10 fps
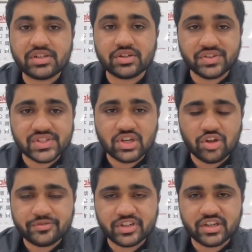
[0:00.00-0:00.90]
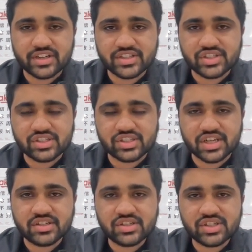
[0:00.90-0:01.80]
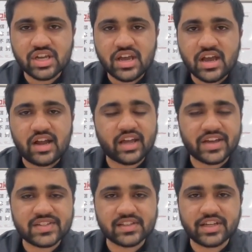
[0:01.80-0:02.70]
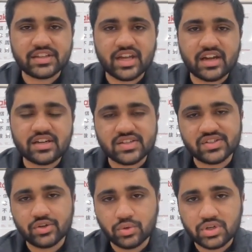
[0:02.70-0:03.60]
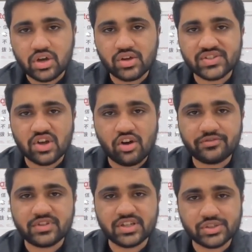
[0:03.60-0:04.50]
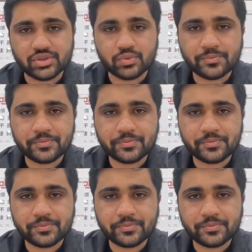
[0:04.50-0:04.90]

to this configuration change and isolate that as the root cause of the issue.